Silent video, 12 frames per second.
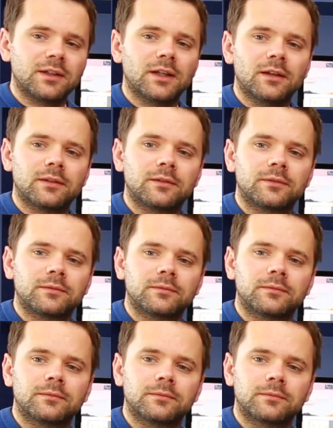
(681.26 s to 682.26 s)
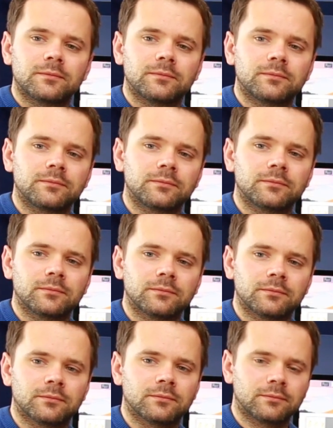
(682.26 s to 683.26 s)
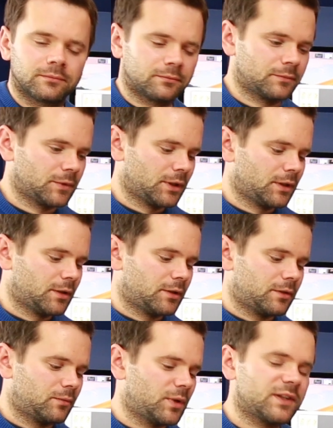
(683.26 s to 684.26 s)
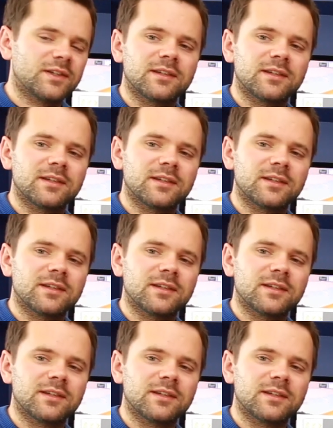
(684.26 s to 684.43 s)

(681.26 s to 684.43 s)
you know, which